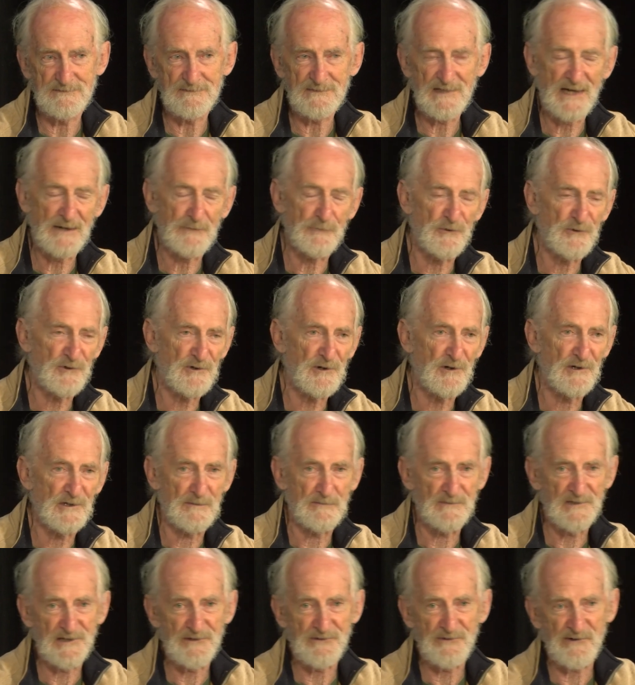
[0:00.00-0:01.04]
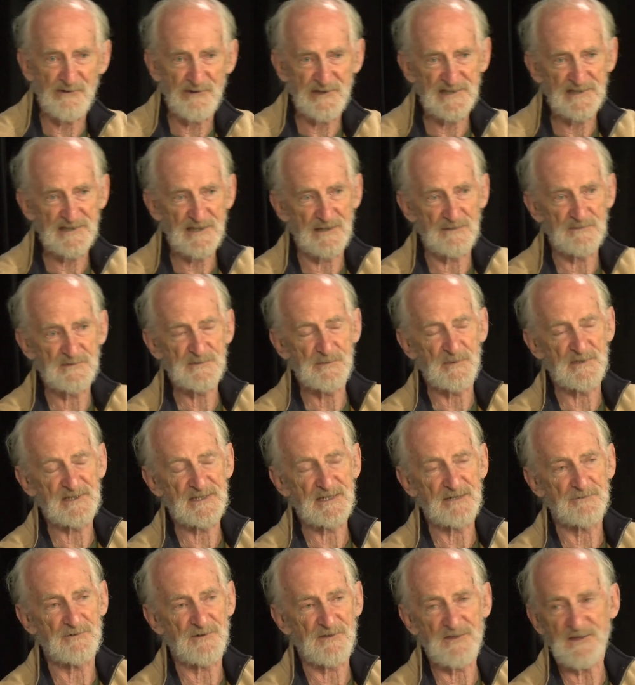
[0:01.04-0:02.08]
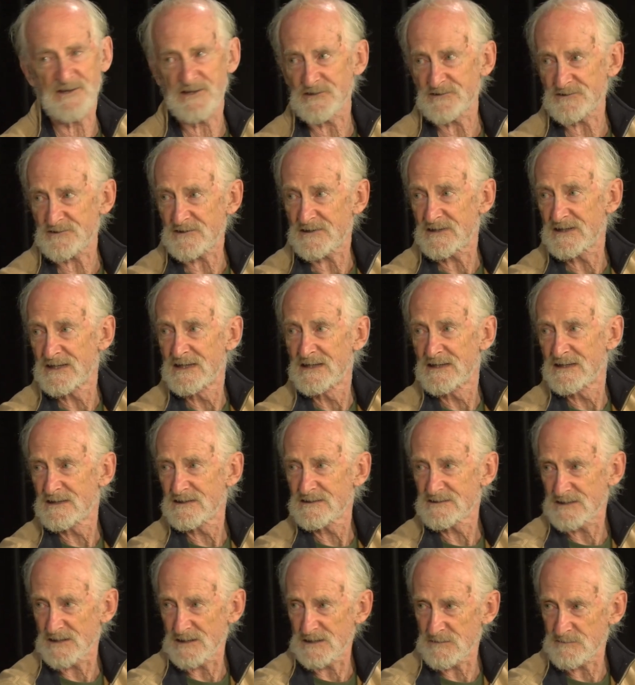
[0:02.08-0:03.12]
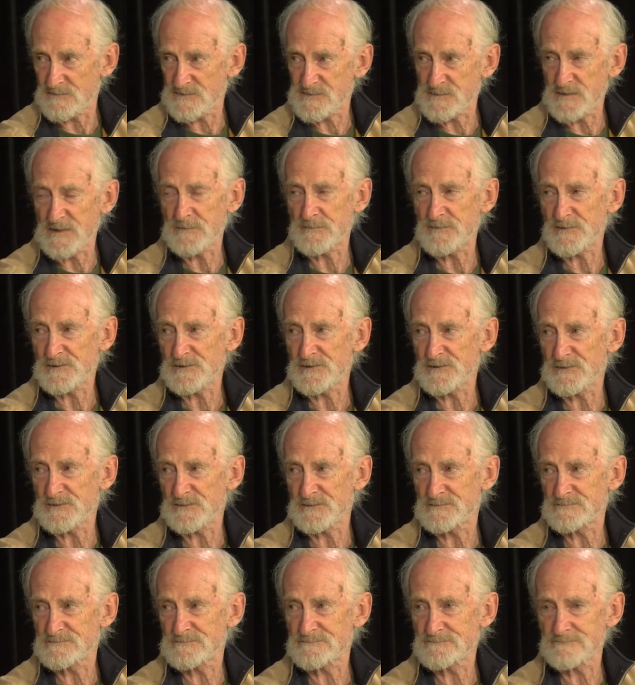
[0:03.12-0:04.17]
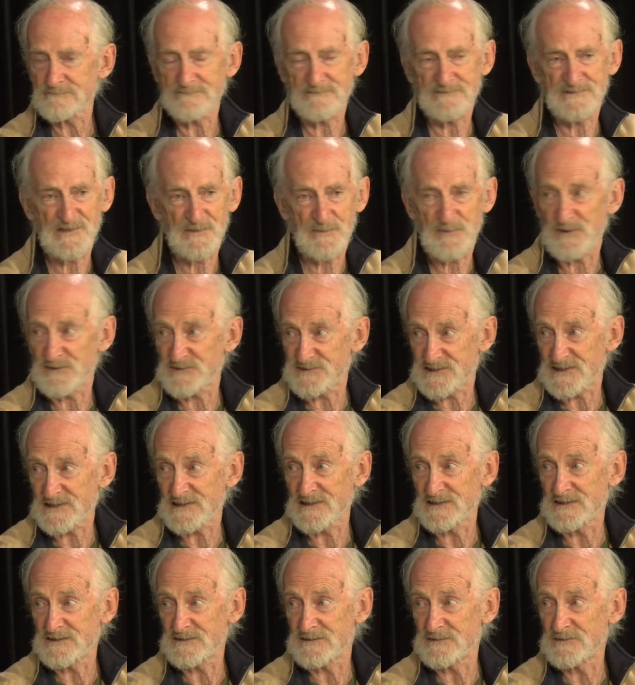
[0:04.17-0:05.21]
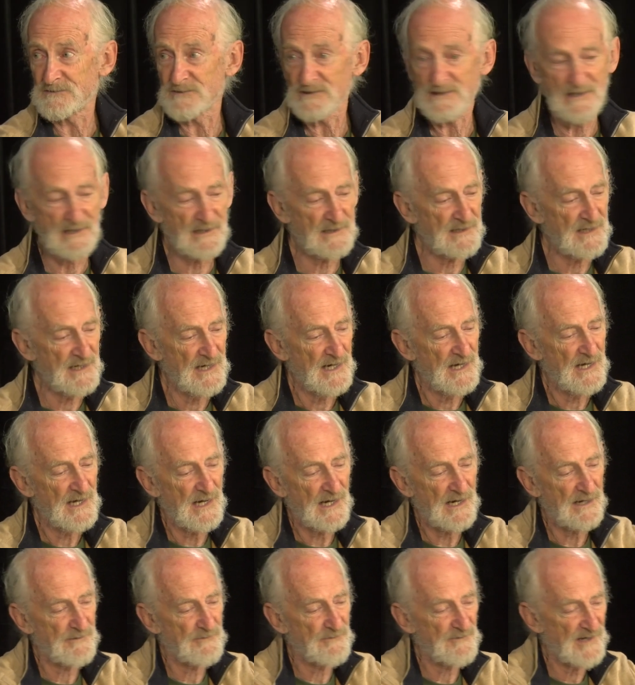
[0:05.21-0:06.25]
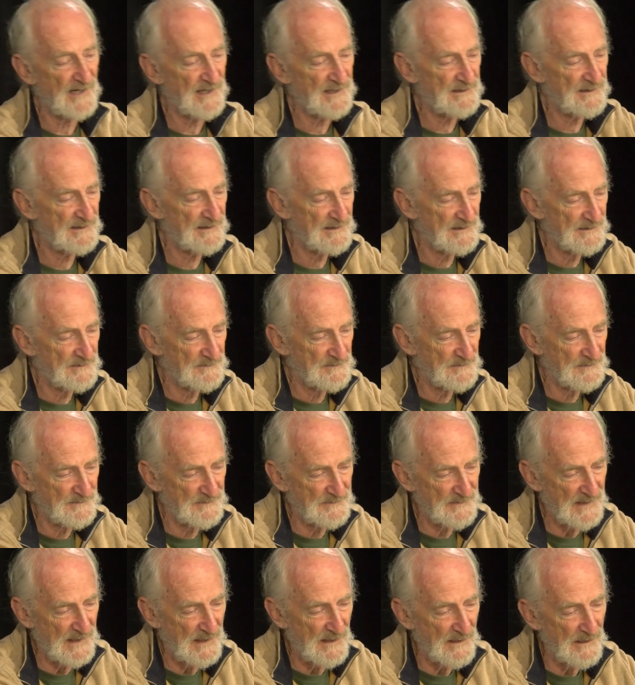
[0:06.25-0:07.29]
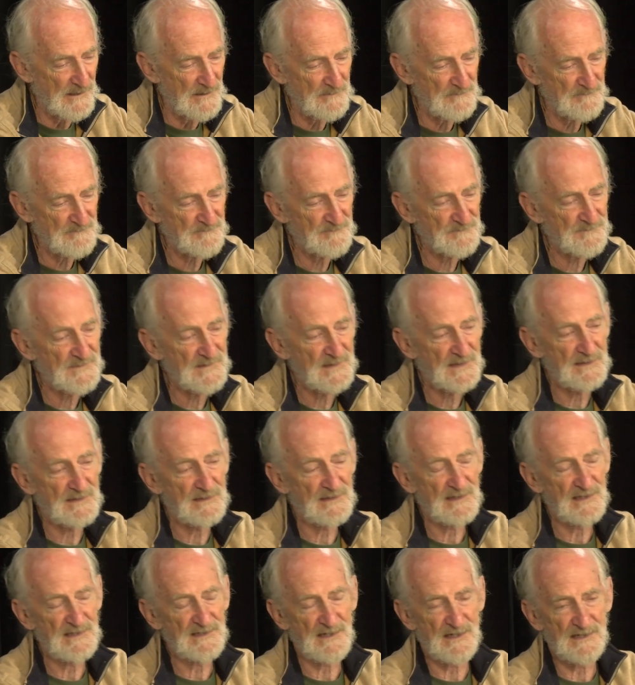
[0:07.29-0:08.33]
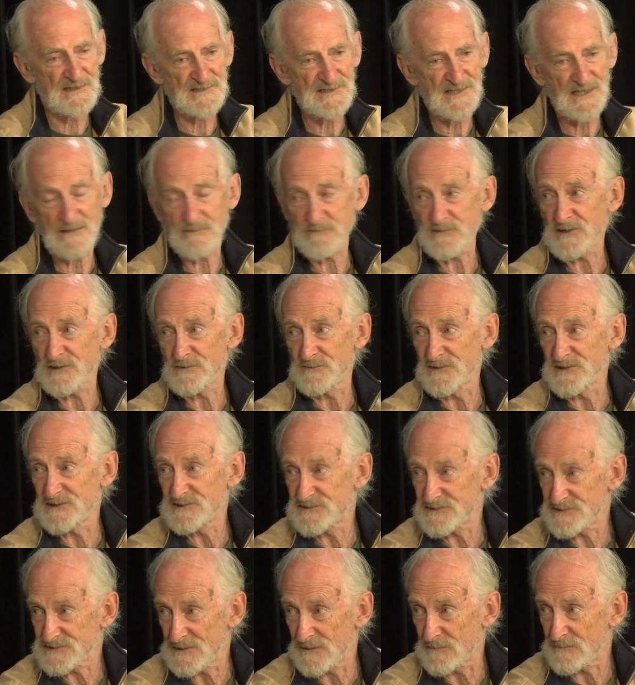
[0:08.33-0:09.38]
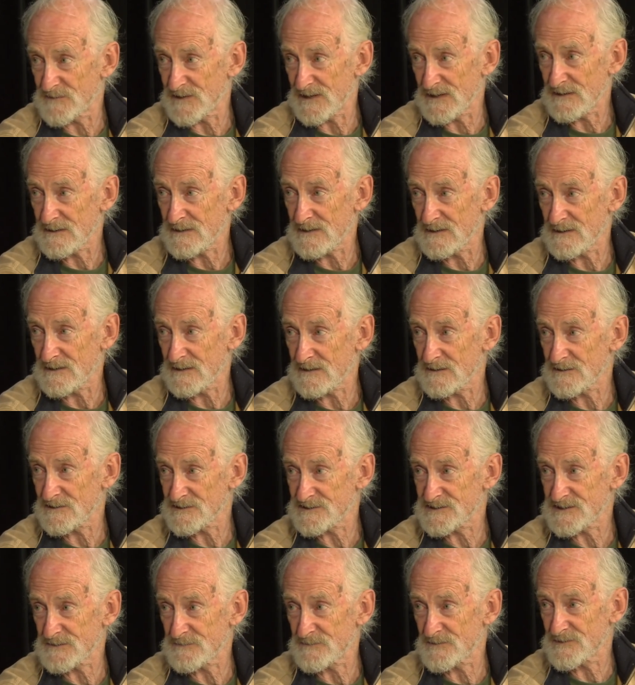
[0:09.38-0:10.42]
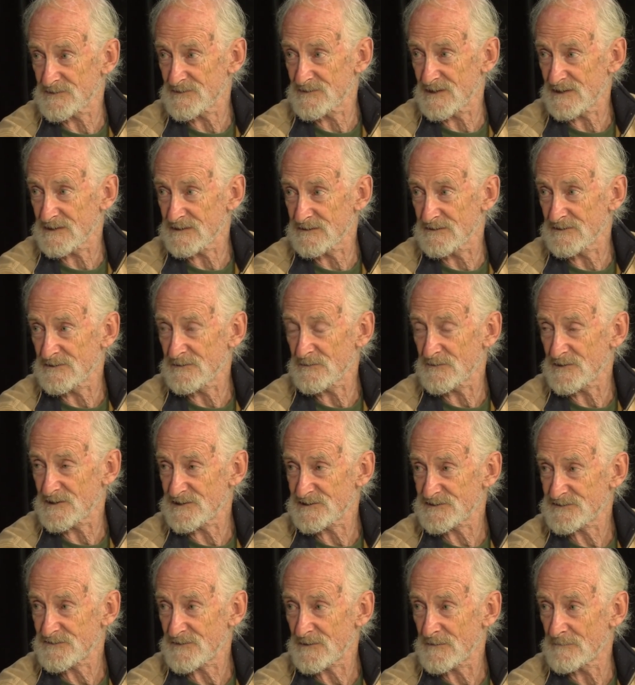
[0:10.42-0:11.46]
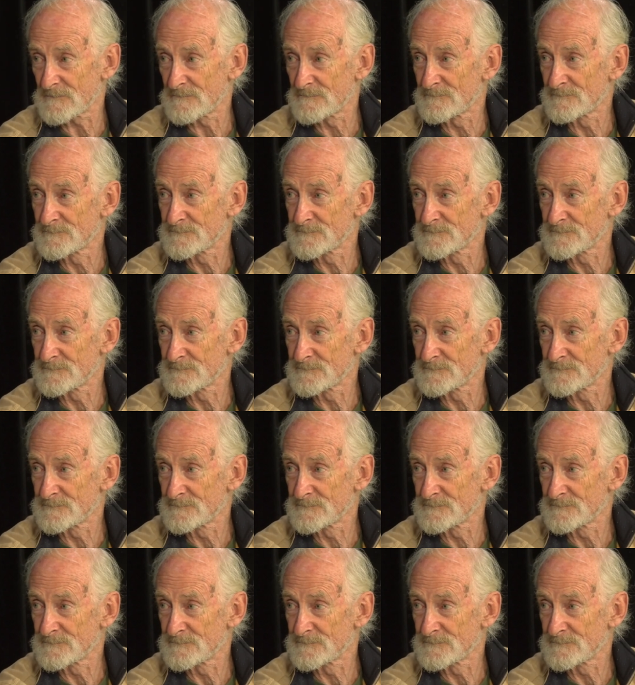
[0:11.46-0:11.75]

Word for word: I won't call them literary types, but they were theater types, people who supposedly knew a lot. I read, um, I, I, said, I'm going to read you something, and I'm going to see whether or not you know what it's from.